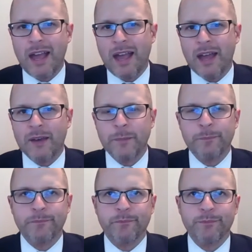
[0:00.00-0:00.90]
And
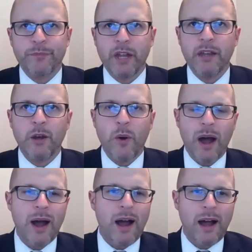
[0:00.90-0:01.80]
you know,
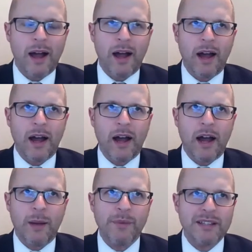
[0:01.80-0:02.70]
I,
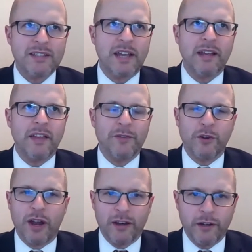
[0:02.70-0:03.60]
I'm not saying that if
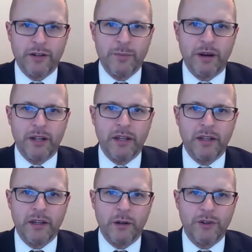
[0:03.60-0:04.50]
you're not near anybody,
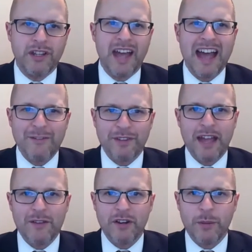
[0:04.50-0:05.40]
you know, do you have to
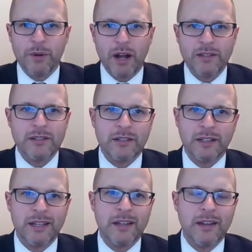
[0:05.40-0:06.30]
have it up
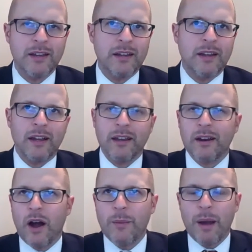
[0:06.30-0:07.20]
constantly? You know,